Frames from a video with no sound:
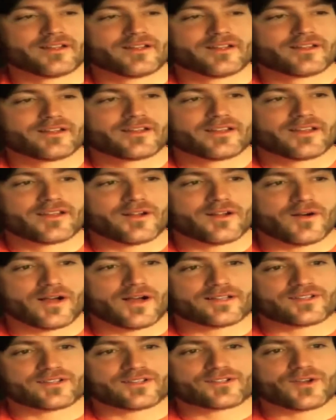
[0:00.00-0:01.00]
And
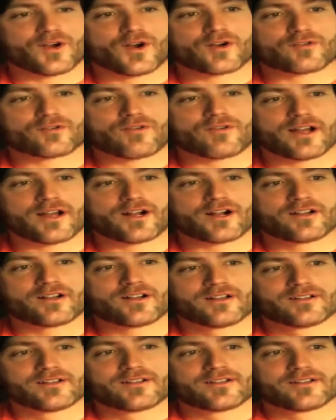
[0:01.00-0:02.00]
as a songwriter,